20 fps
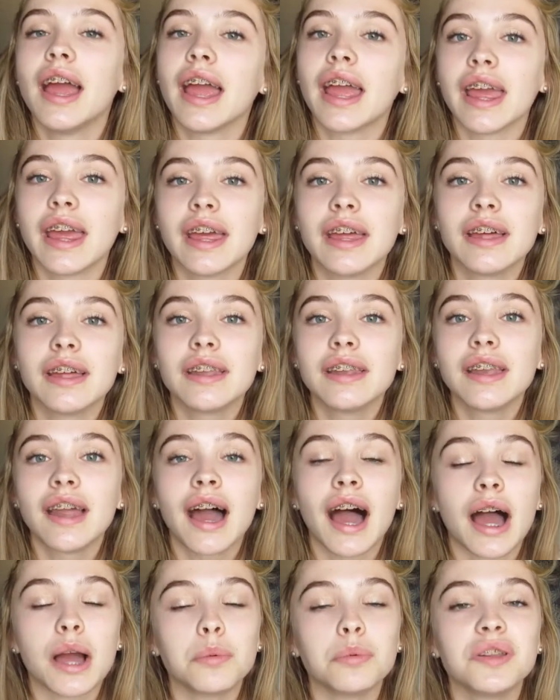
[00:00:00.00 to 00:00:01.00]
and
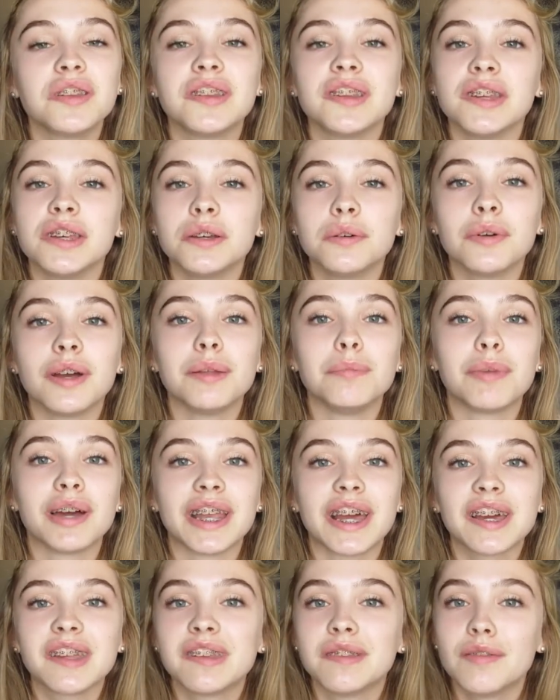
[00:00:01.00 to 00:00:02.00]
I will see you in my
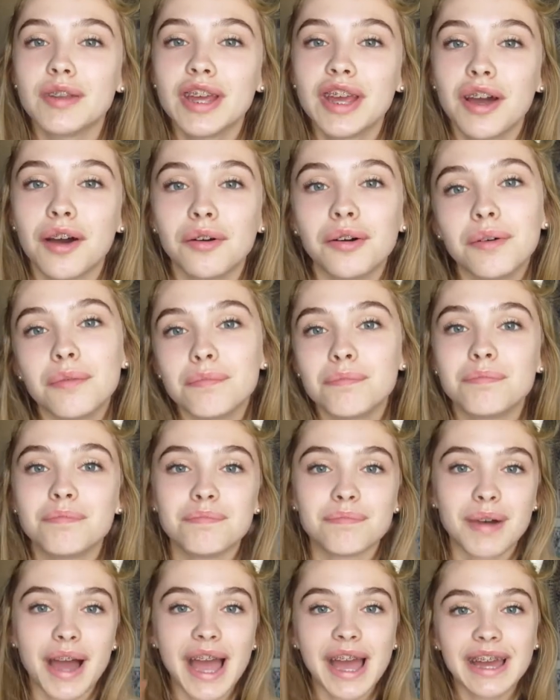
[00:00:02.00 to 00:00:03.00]
next video.
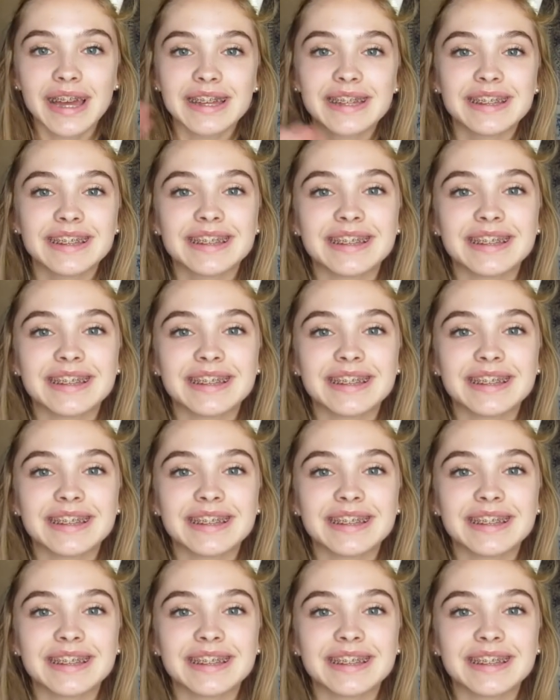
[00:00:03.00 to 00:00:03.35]
Bye.